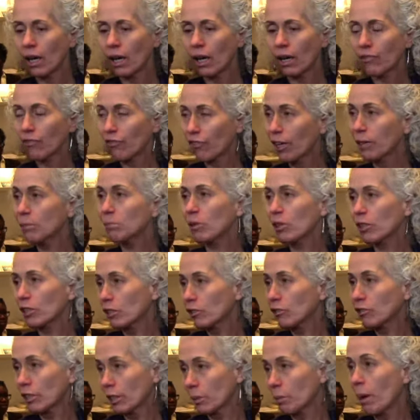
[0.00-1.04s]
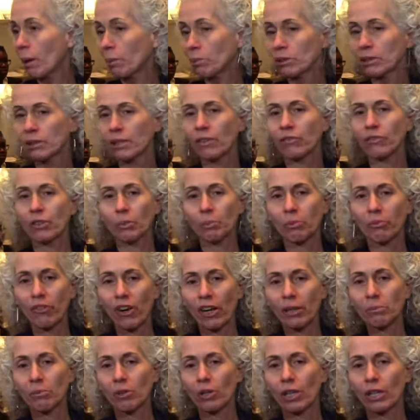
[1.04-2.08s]
framework, using a public safety
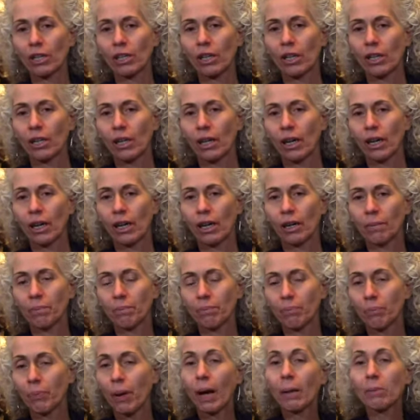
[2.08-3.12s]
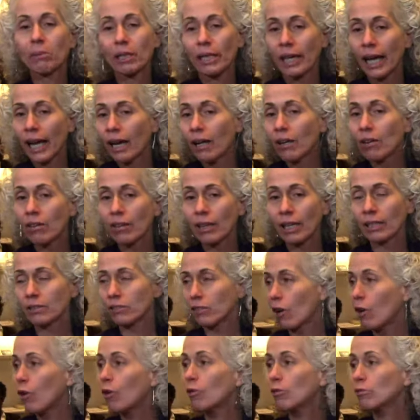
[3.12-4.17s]
framework. Public health has
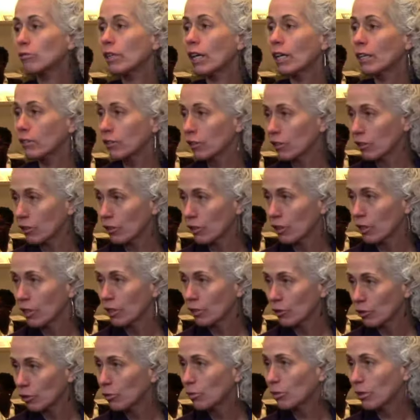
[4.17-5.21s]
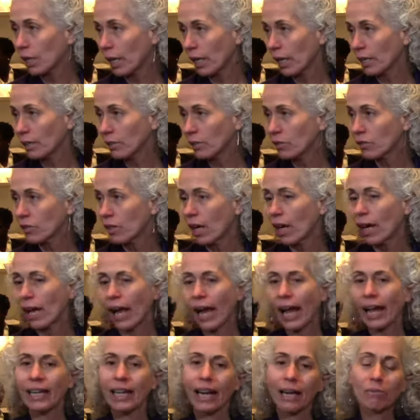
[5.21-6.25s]
a whole nother tool case,
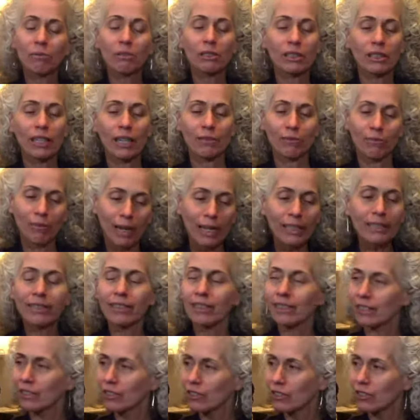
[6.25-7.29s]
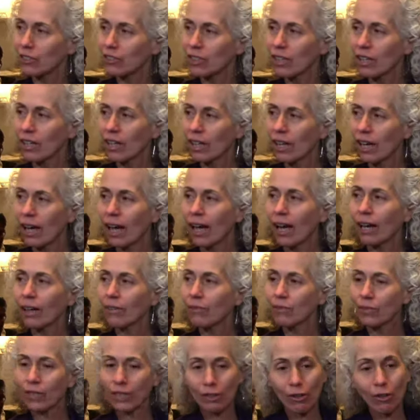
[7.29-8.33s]
and I would say residents
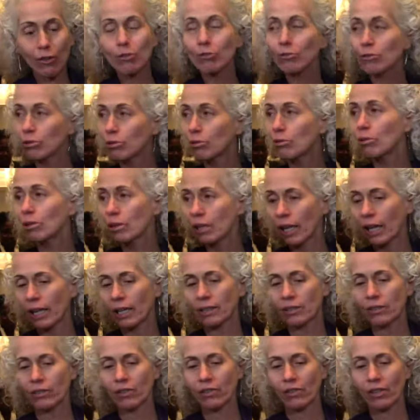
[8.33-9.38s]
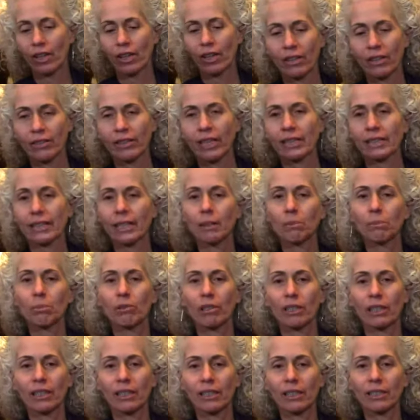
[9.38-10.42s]
have their own tool case that they
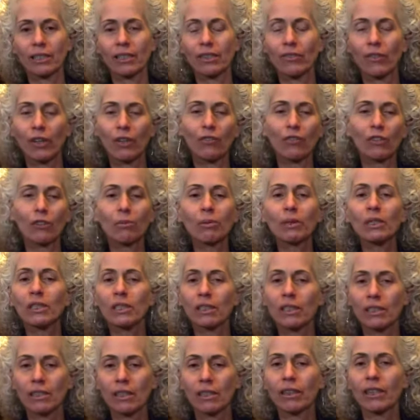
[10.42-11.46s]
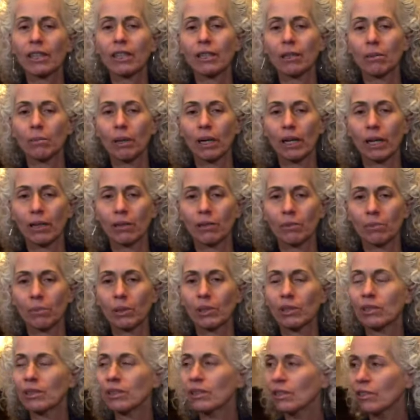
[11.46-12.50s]
bring. And if you're really going to think about
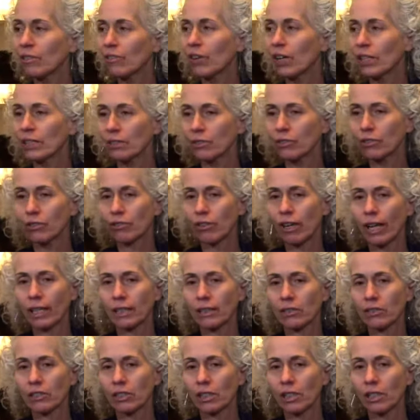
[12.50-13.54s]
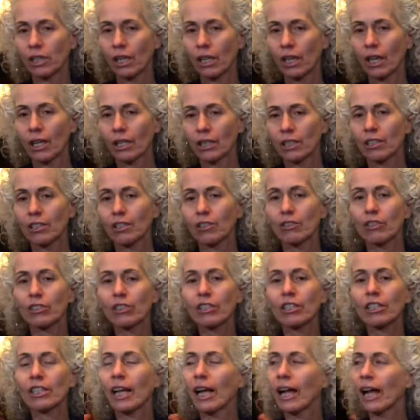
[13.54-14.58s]
building an effective strategy,
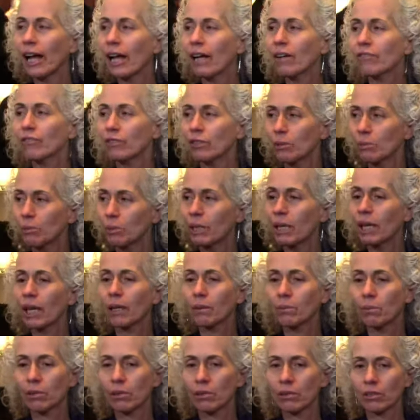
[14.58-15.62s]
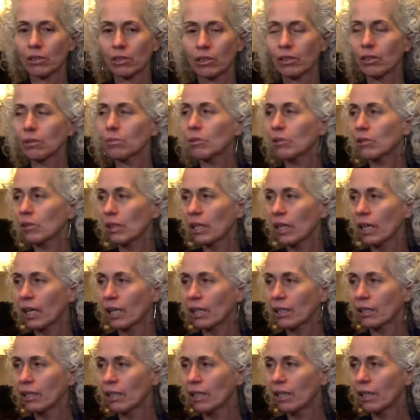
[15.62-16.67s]
you're going to have to be able to
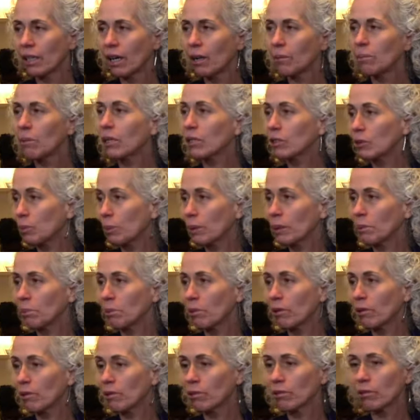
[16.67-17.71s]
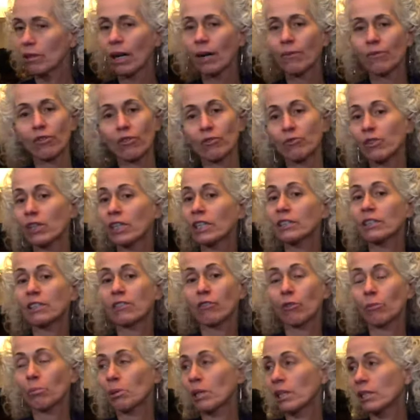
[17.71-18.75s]
communicate amongst people who come from very
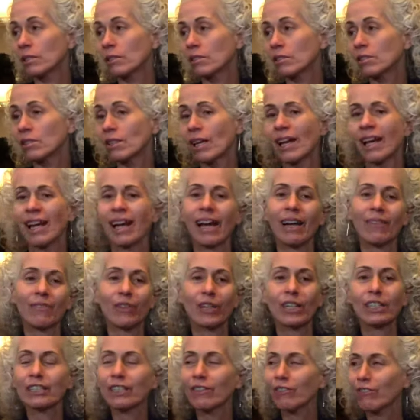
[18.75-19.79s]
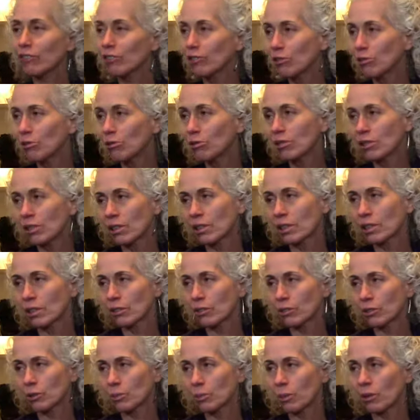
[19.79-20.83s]
different places, have very different tools at their
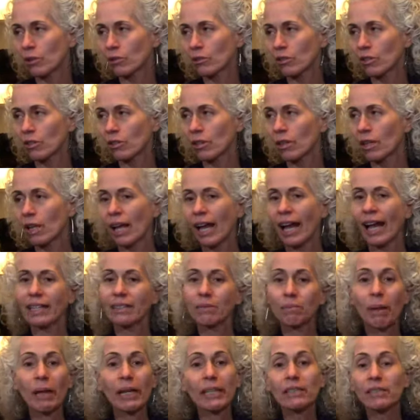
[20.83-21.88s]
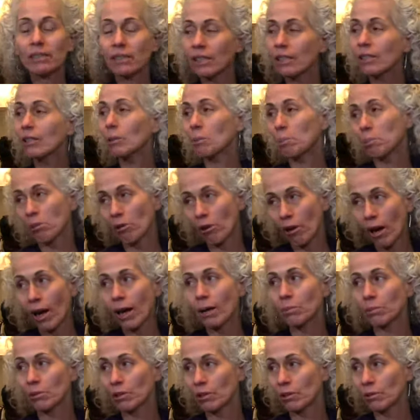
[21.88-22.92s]
disposal, and may see the
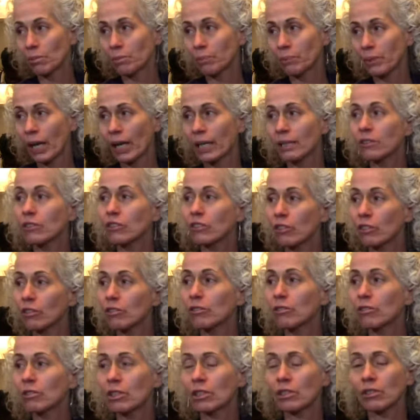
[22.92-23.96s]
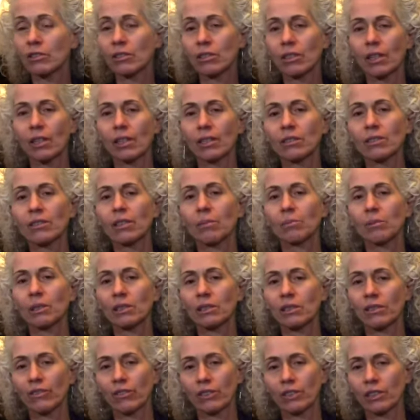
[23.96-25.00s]
problem and the solutions
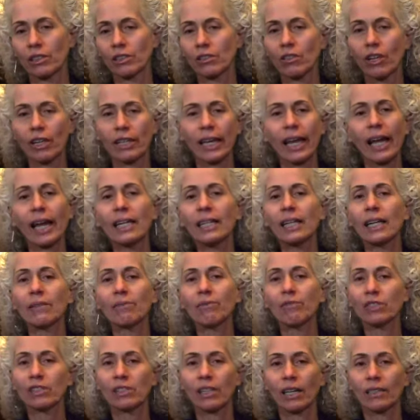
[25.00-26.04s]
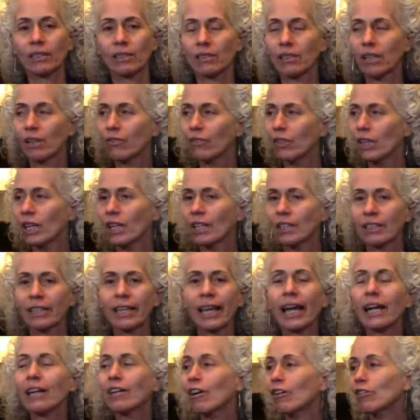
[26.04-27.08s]
somewhat differently. So I can't emphasize enough,
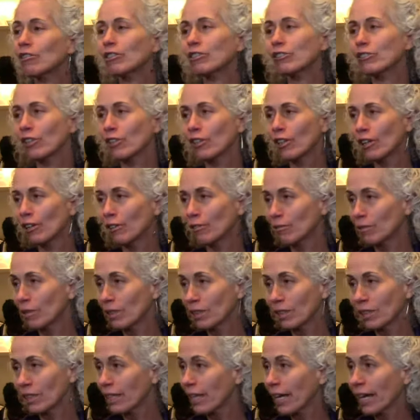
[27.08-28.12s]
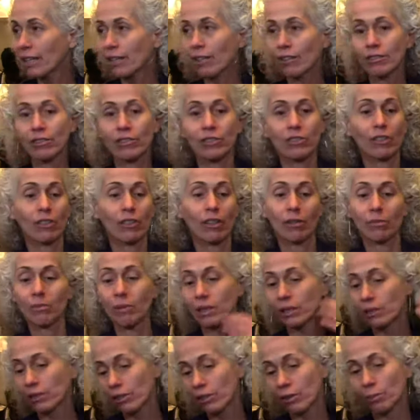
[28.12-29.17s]
can't go this alone. Can't go this alone.
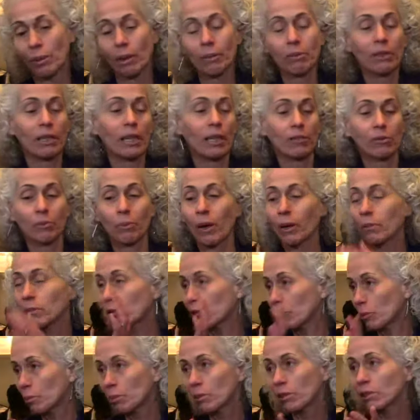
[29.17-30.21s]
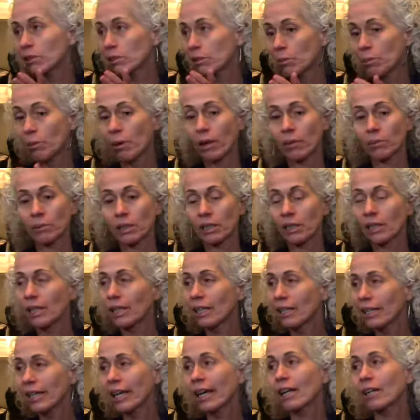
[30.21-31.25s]
Whether you're the public health department or the police department,
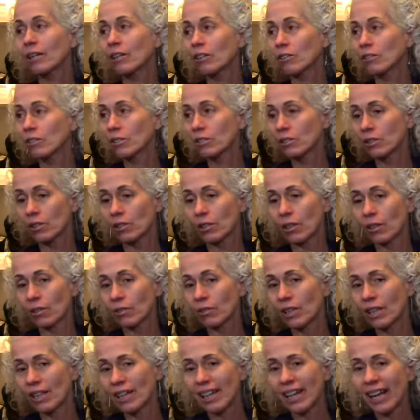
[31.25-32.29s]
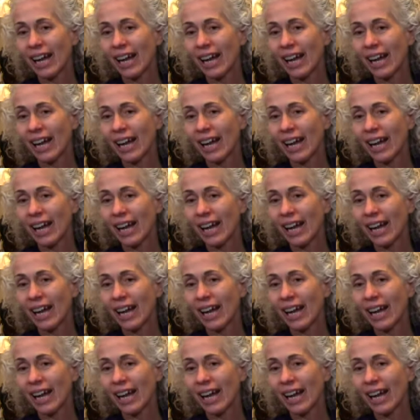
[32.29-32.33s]
can't go this alone.